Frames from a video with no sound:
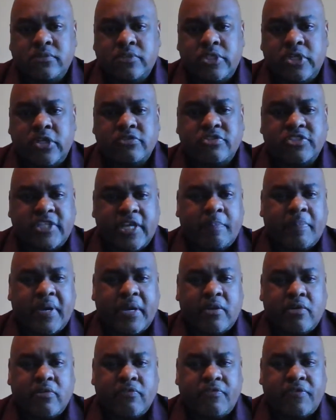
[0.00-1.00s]
You know, step
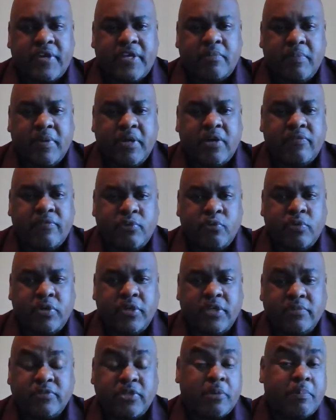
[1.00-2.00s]
out on faith, Melvin
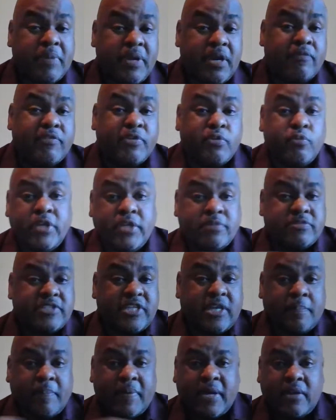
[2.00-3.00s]
Williams, or Melvin Williams,
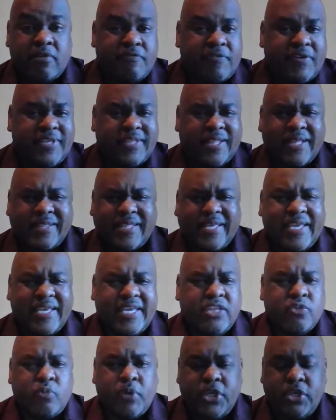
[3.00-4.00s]
step out on faith. I think
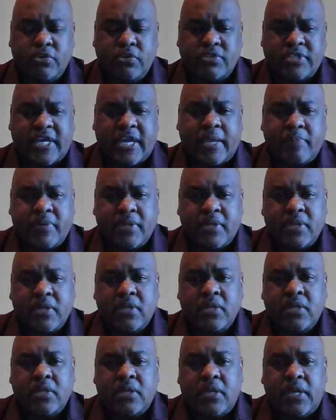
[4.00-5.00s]
either way you type it,
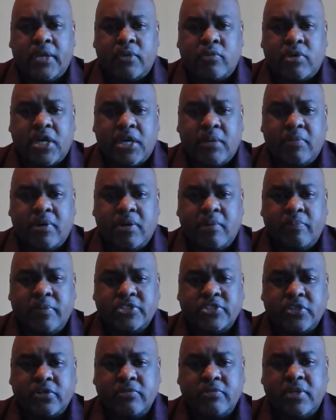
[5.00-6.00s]
it'll come up. But
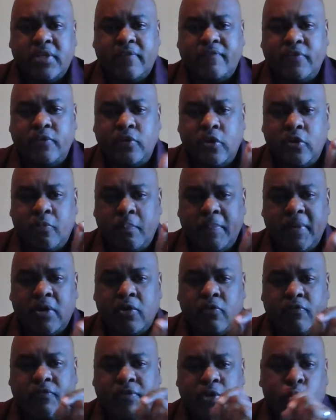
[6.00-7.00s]
certainly if you go
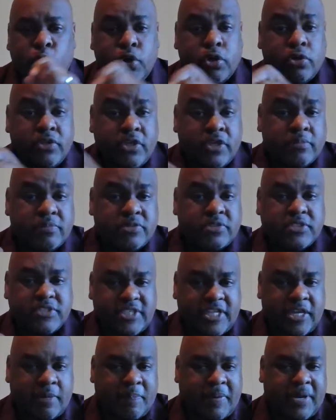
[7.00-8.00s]
Melvin Williams,
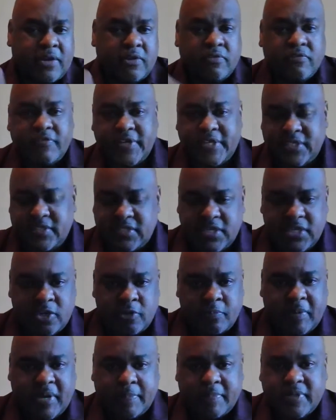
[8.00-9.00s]
step out on faith,
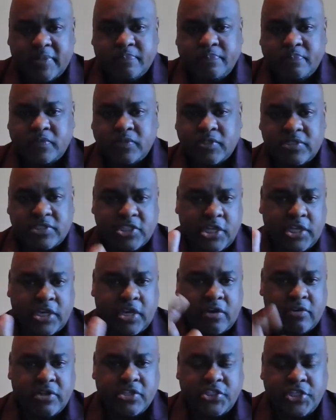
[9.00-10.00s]
it'll pop up. Just click
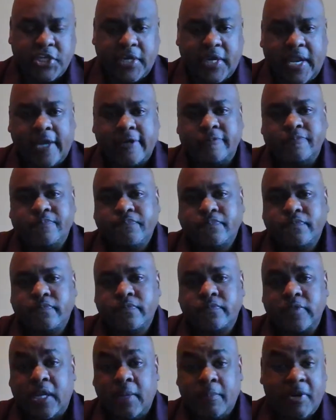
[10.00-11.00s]
on it, check it out.
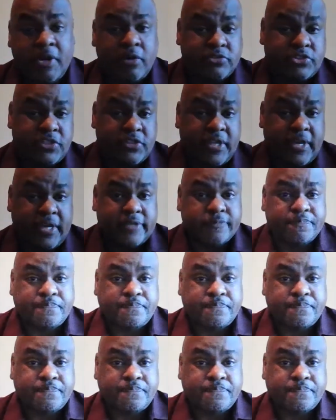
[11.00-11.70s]
Let me know what you think.